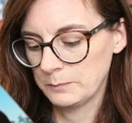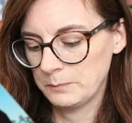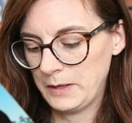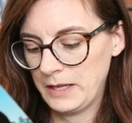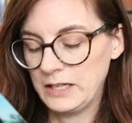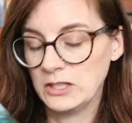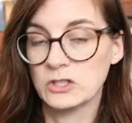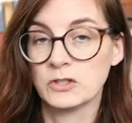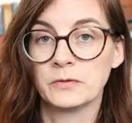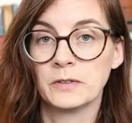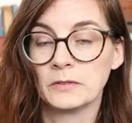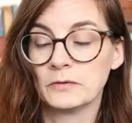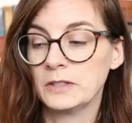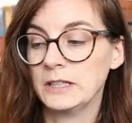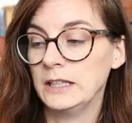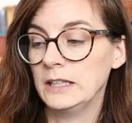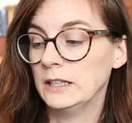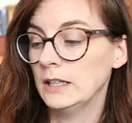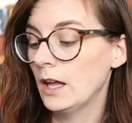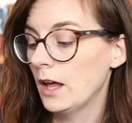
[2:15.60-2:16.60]
page
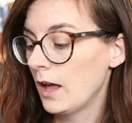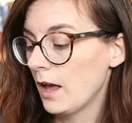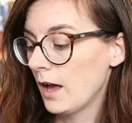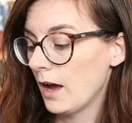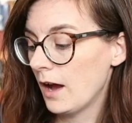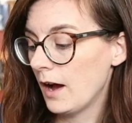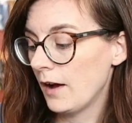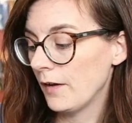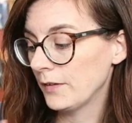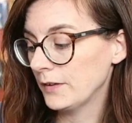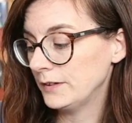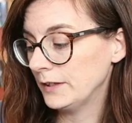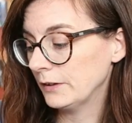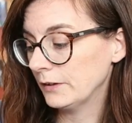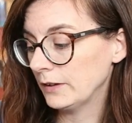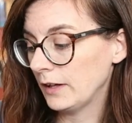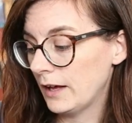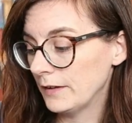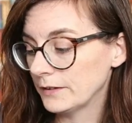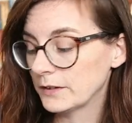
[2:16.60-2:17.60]
15, The
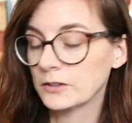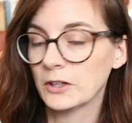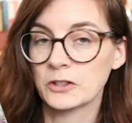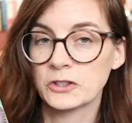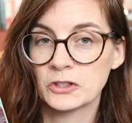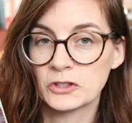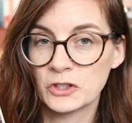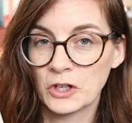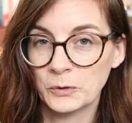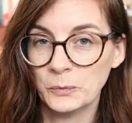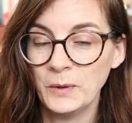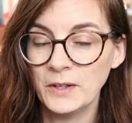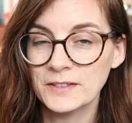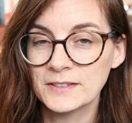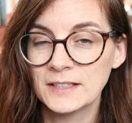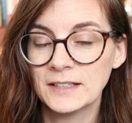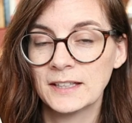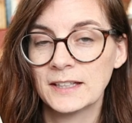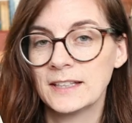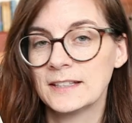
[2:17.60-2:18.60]
Secret Lives of Sergeant John
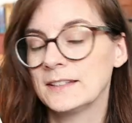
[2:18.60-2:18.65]
Wilson.